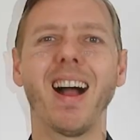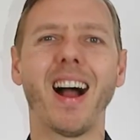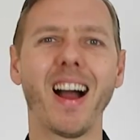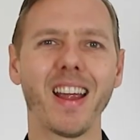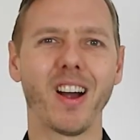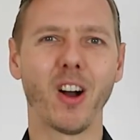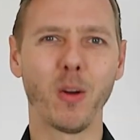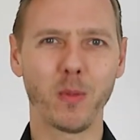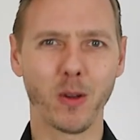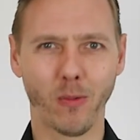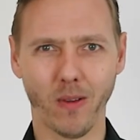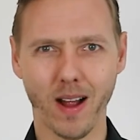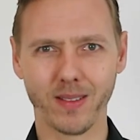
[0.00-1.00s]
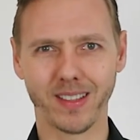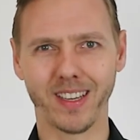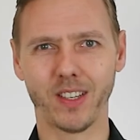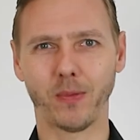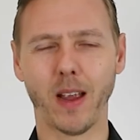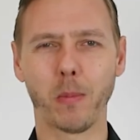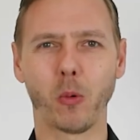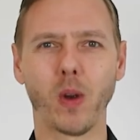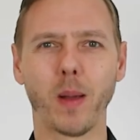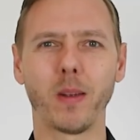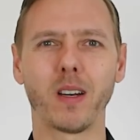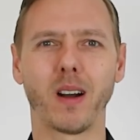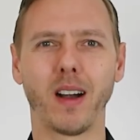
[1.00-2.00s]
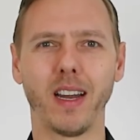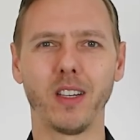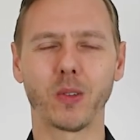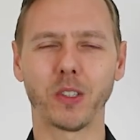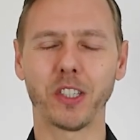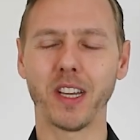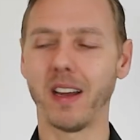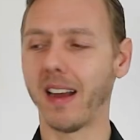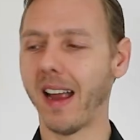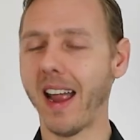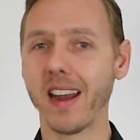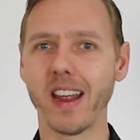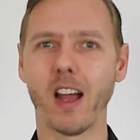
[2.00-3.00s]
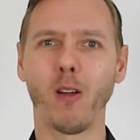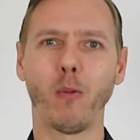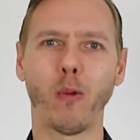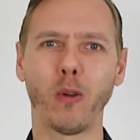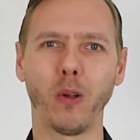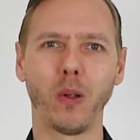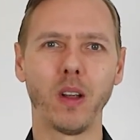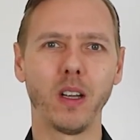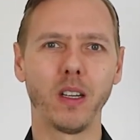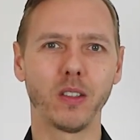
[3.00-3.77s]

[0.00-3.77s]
I hope you found this webinar interesting and helpful